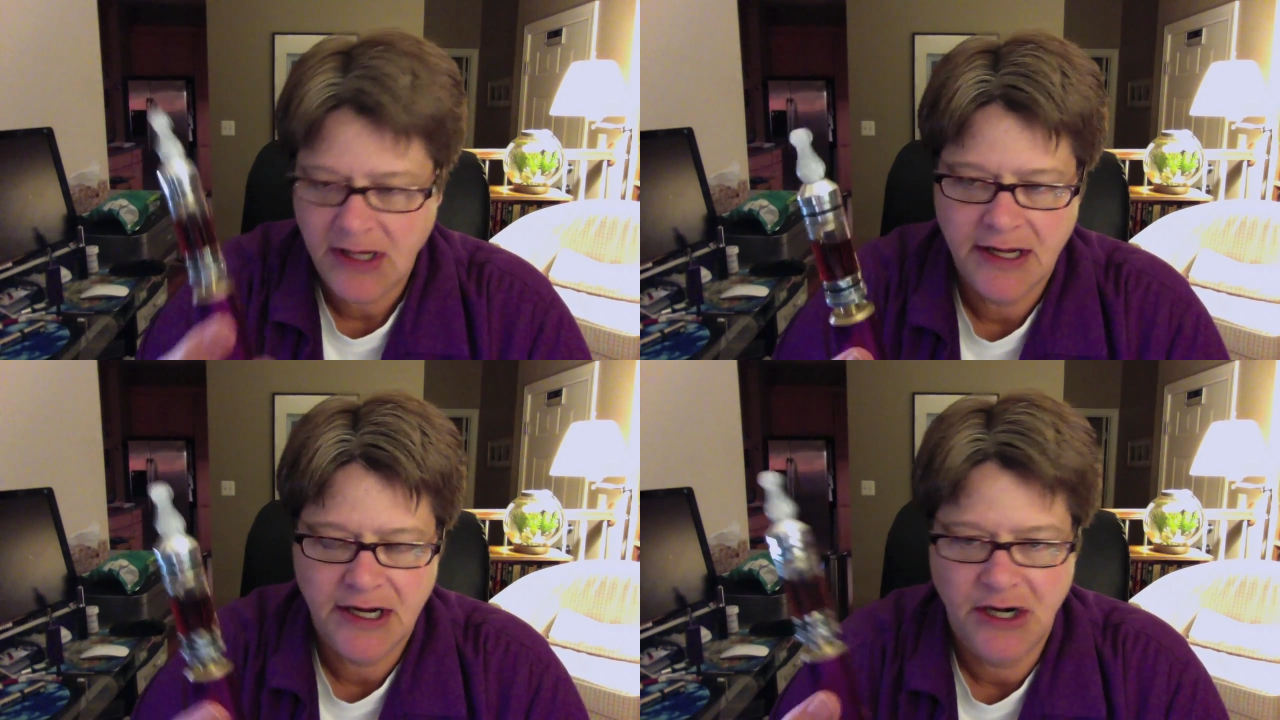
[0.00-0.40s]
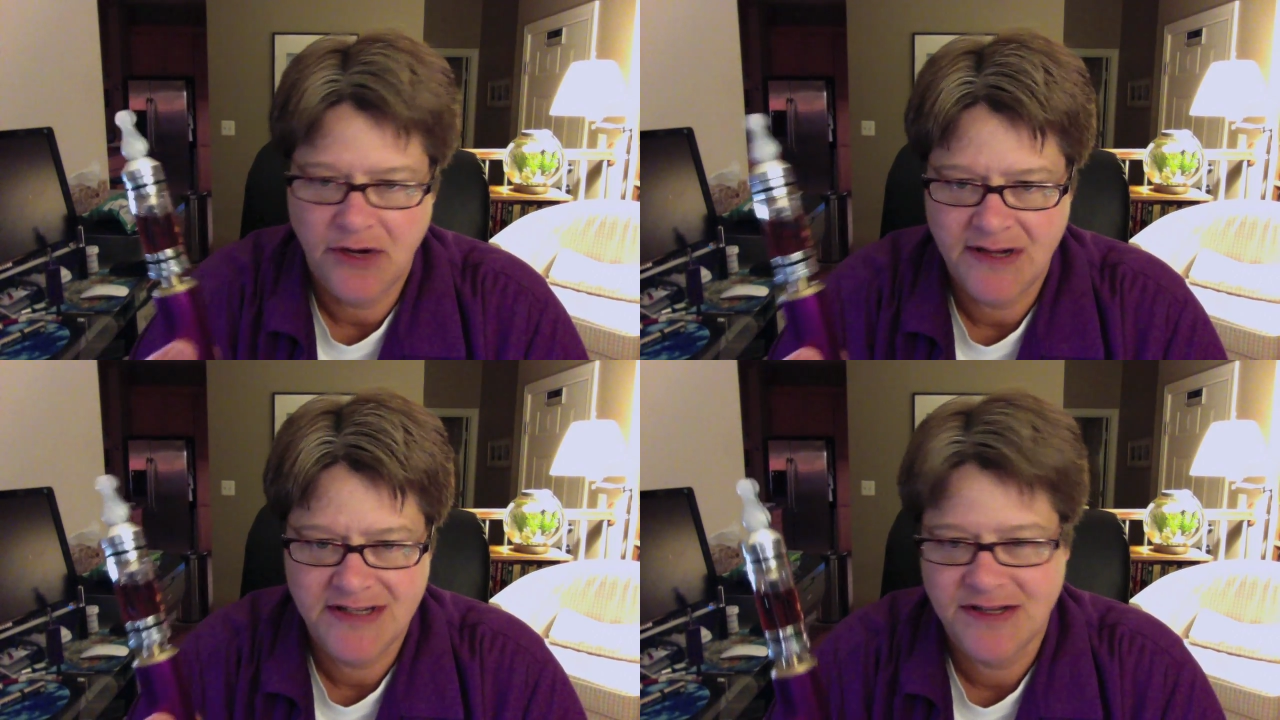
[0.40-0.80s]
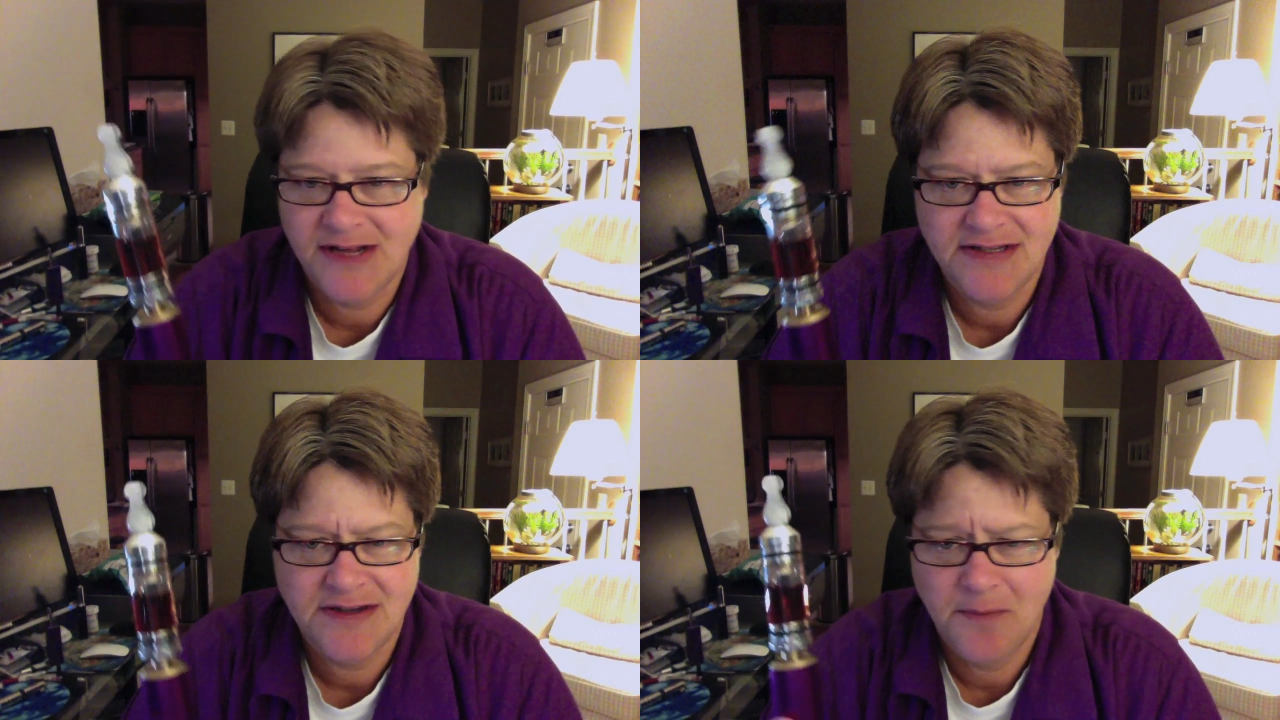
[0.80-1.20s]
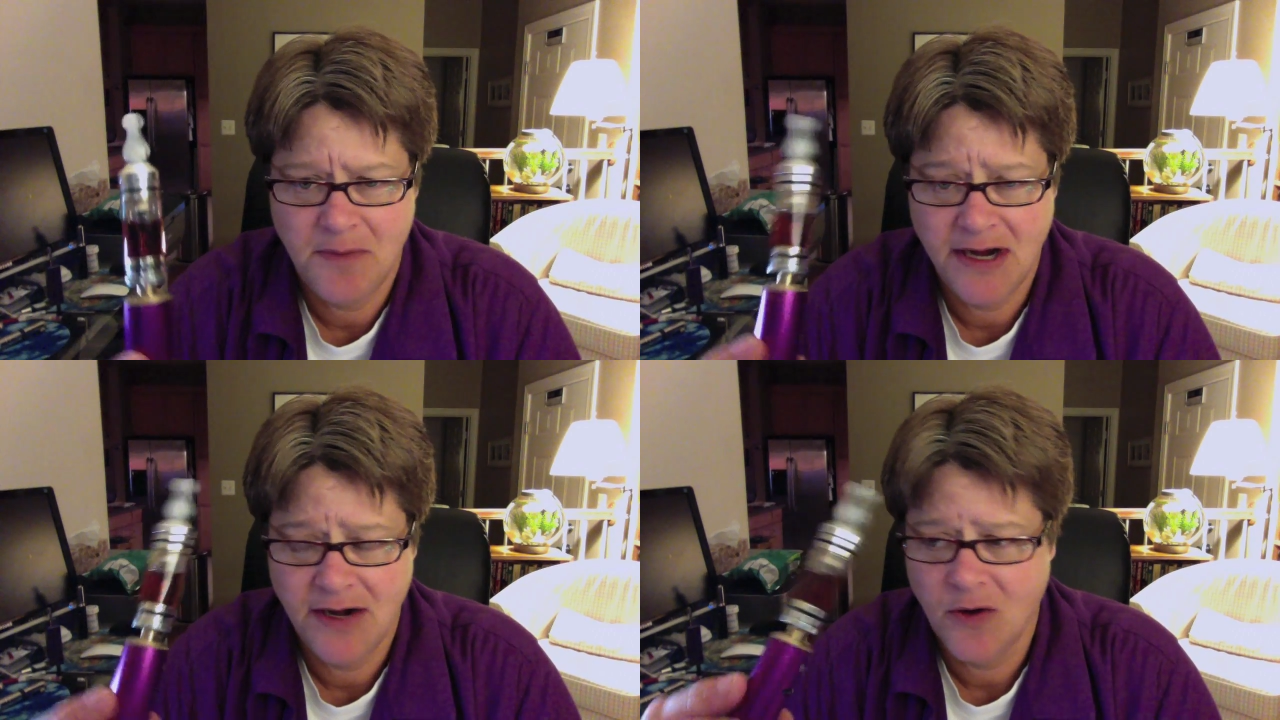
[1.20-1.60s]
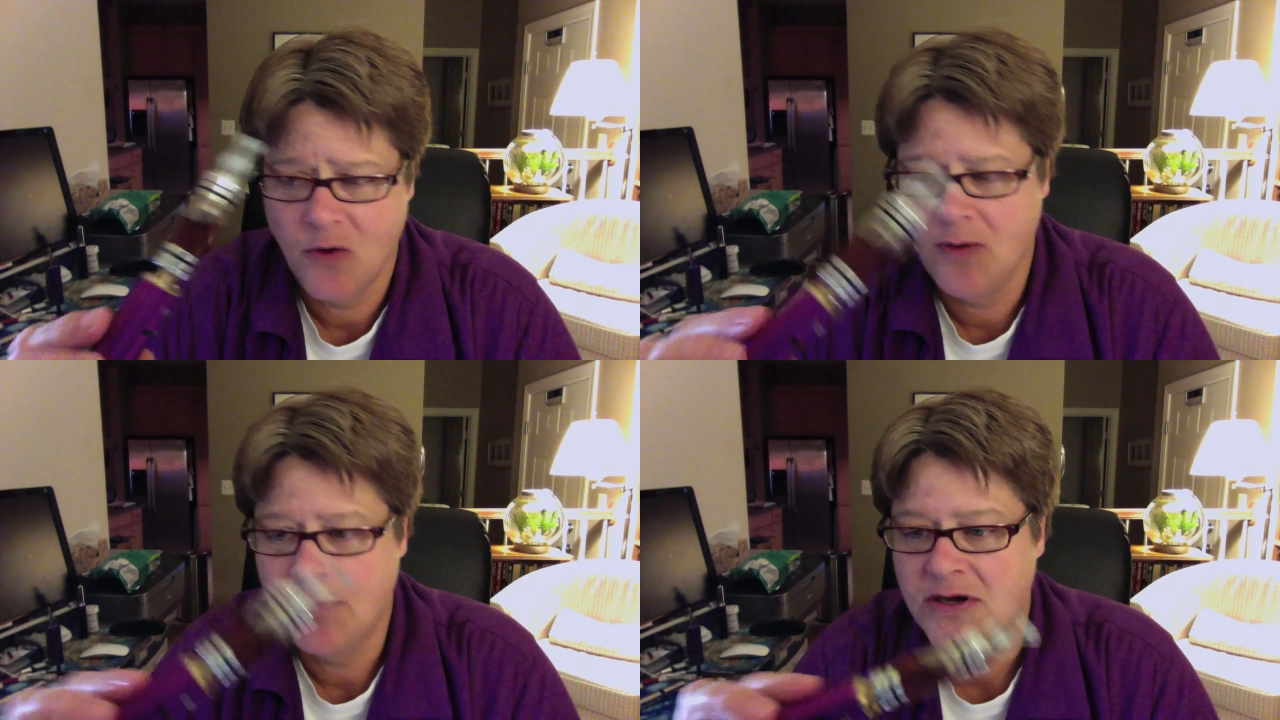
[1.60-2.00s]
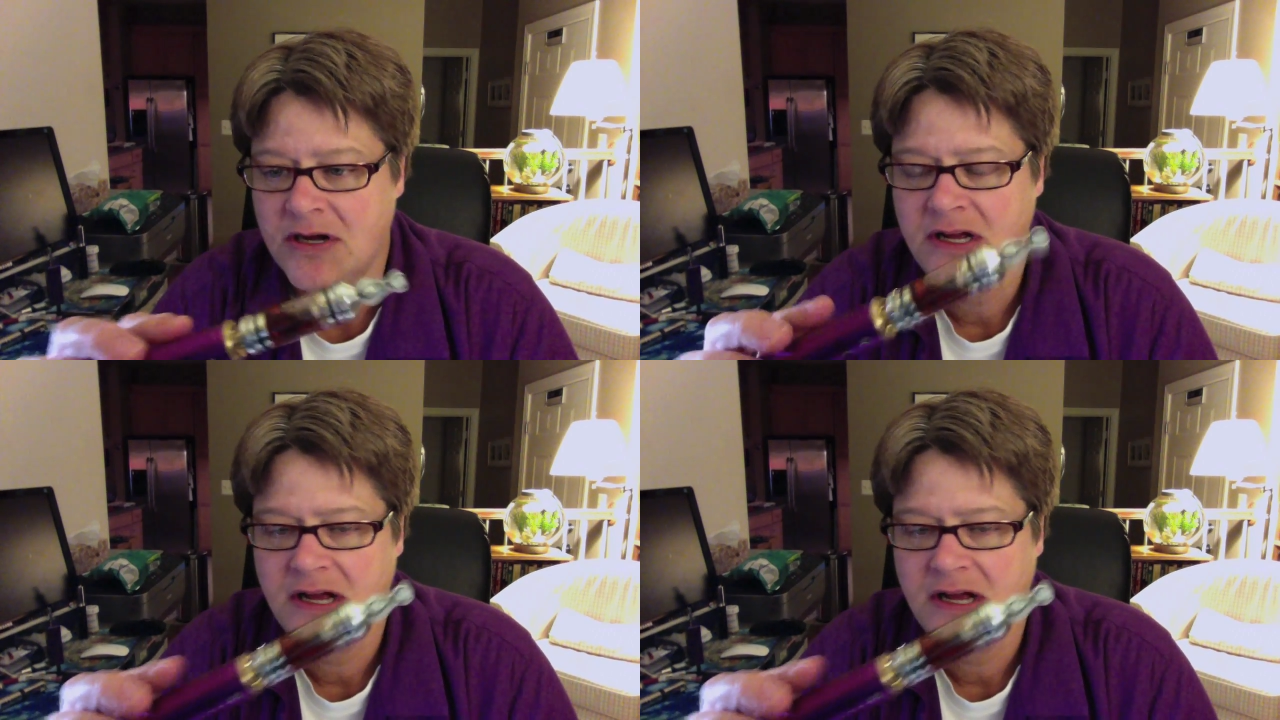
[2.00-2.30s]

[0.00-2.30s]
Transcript: that's a minor quibble.